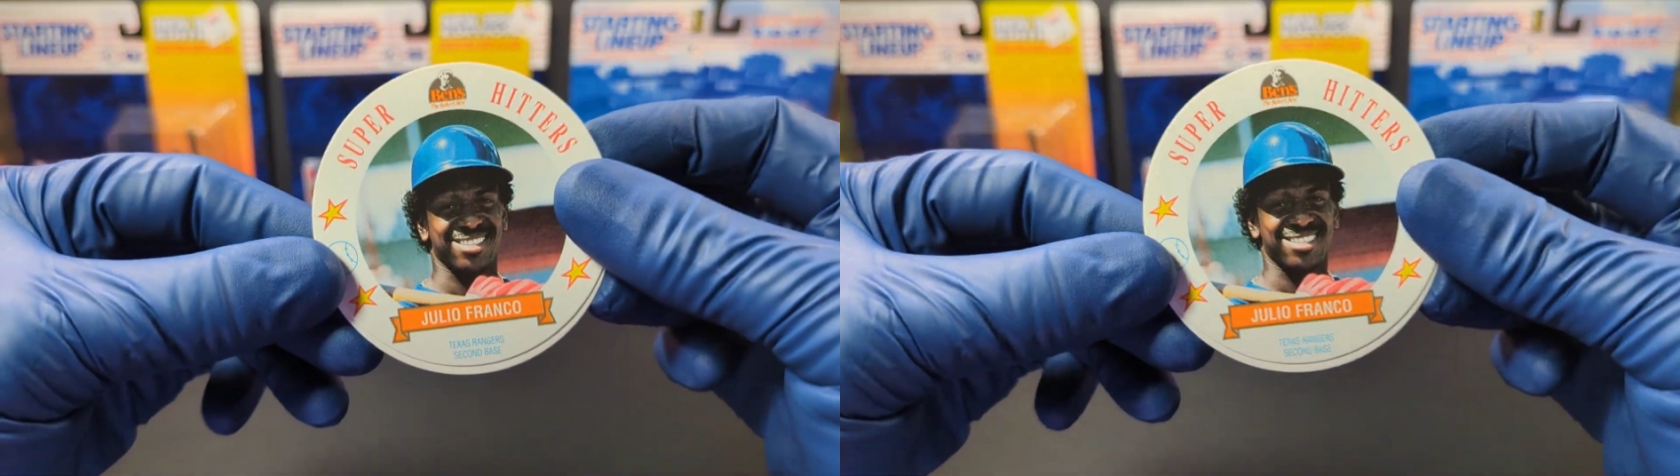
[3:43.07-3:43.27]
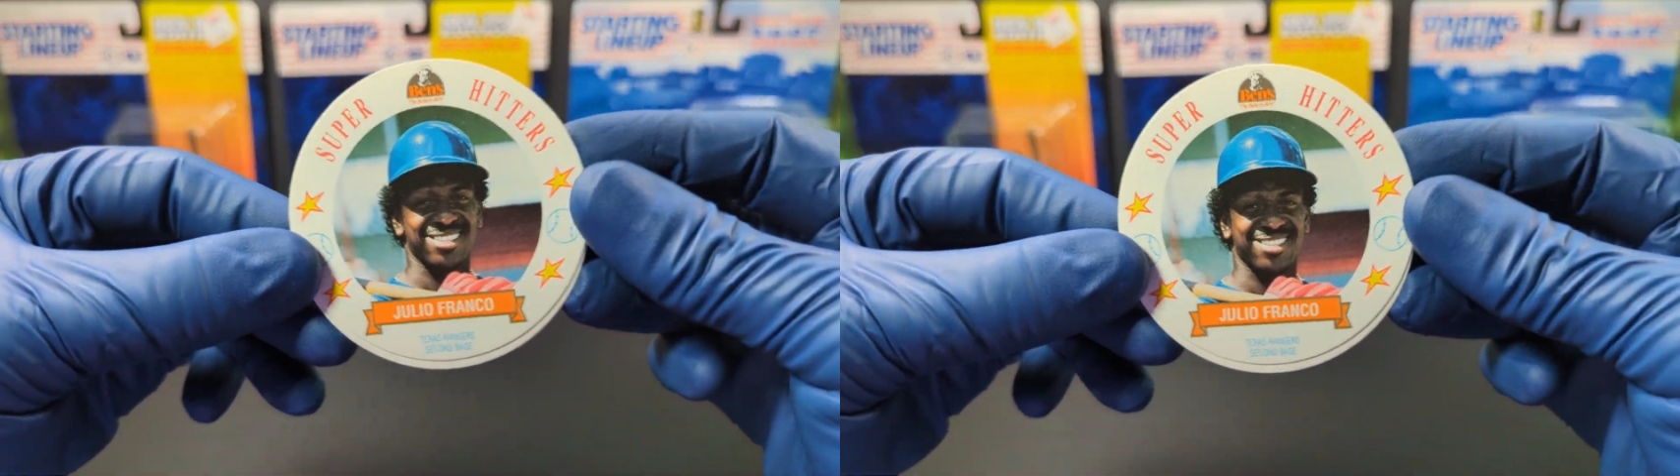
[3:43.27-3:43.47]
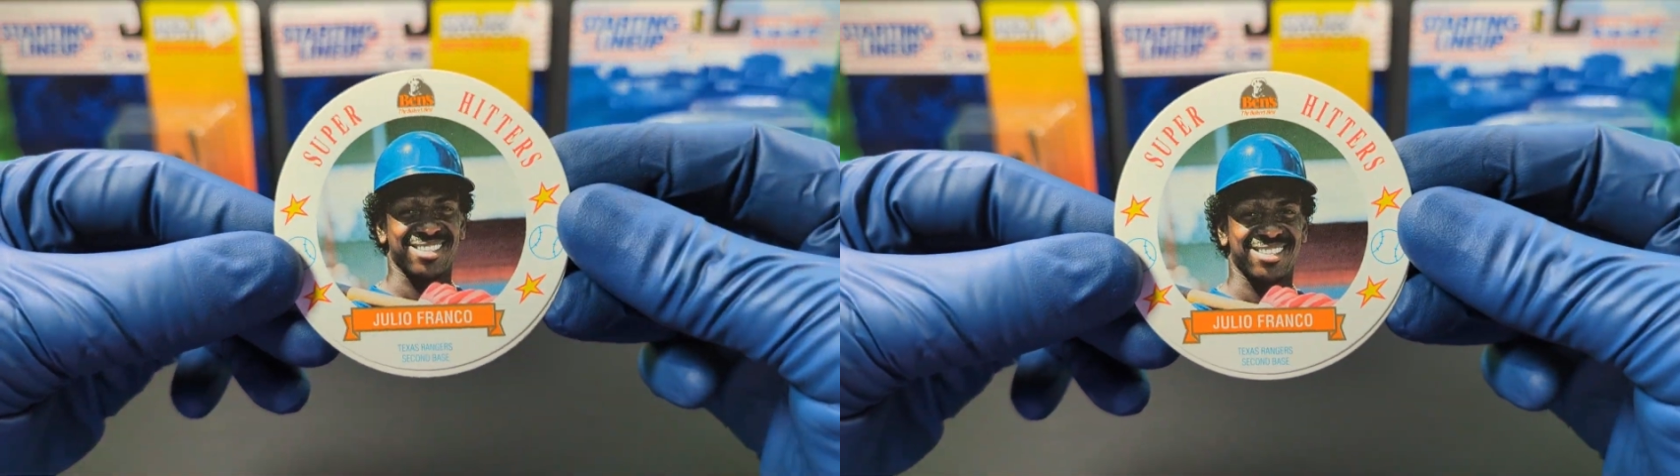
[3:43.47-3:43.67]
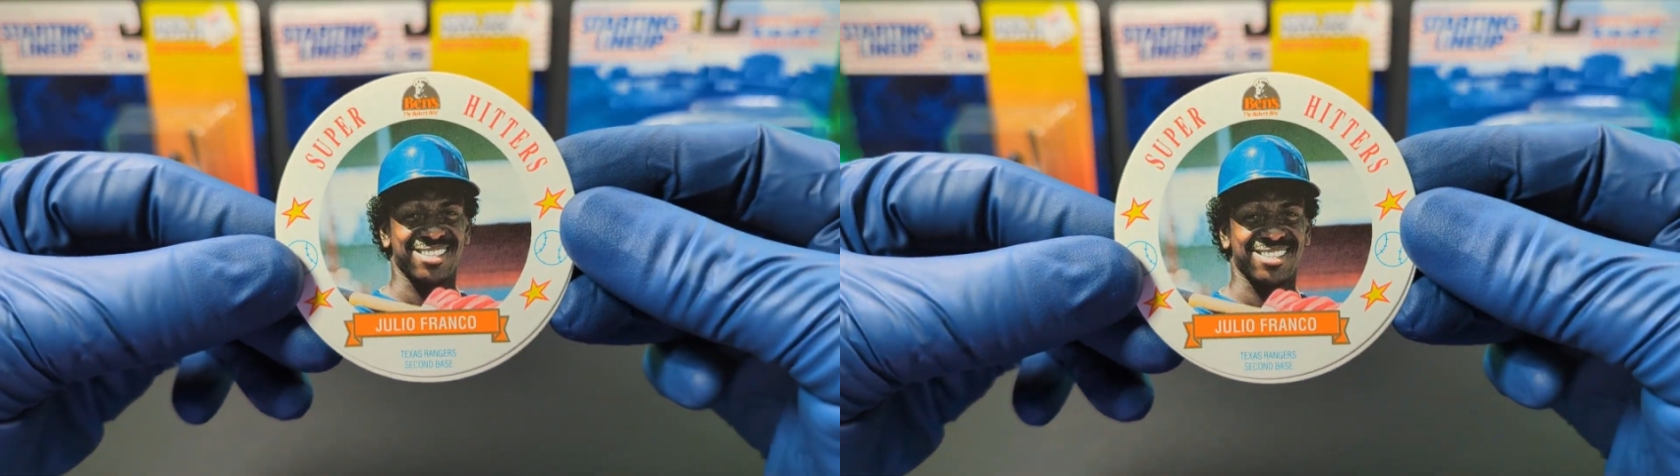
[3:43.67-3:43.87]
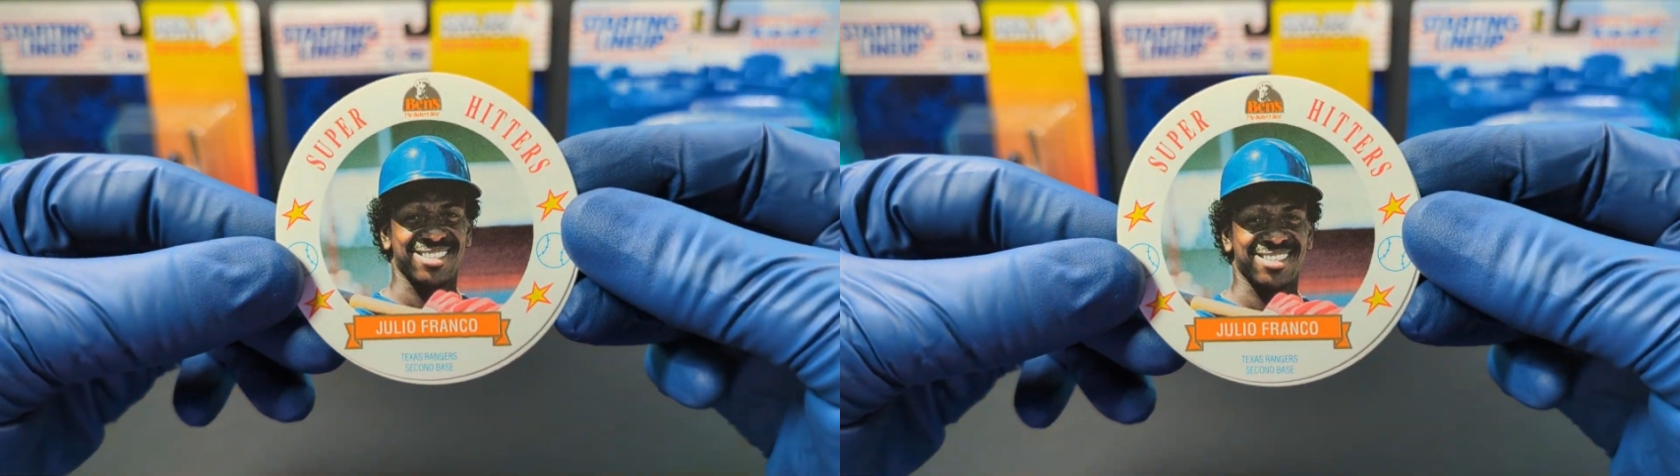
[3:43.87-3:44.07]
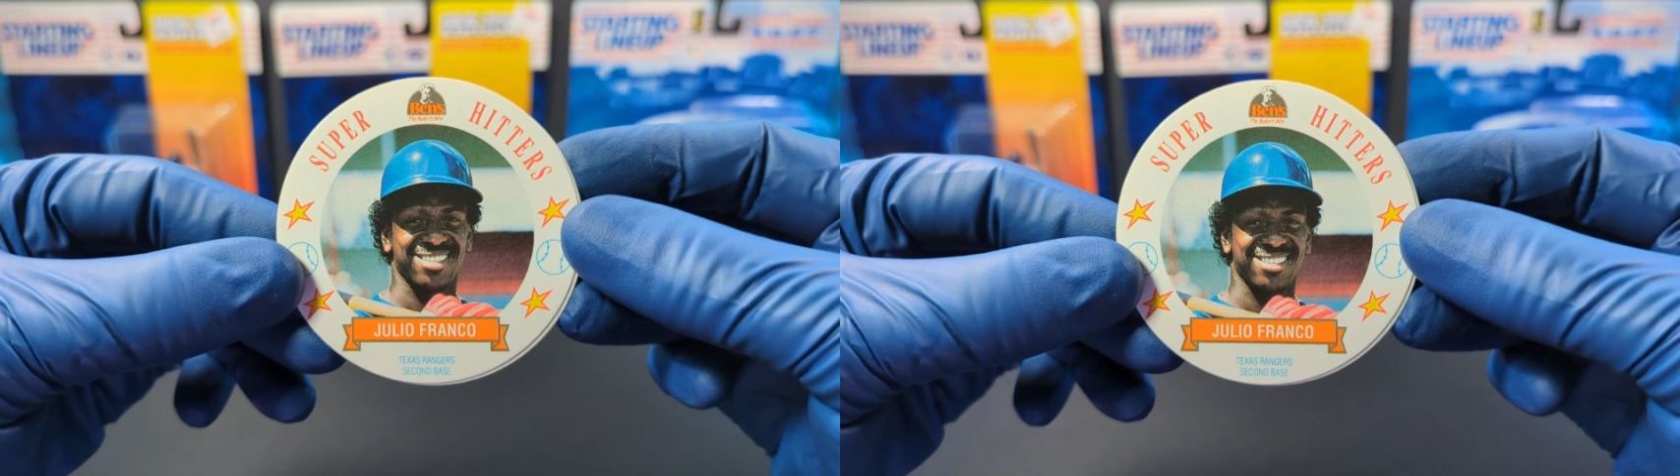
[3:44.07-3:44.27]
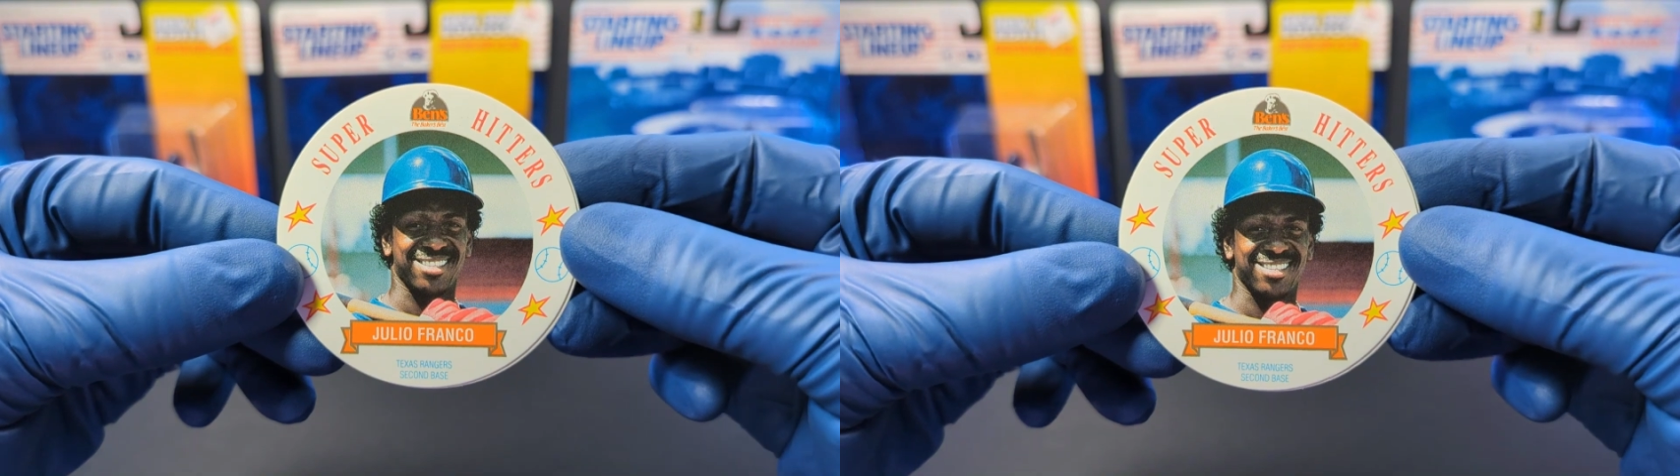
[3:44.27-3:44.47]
Julio Franco.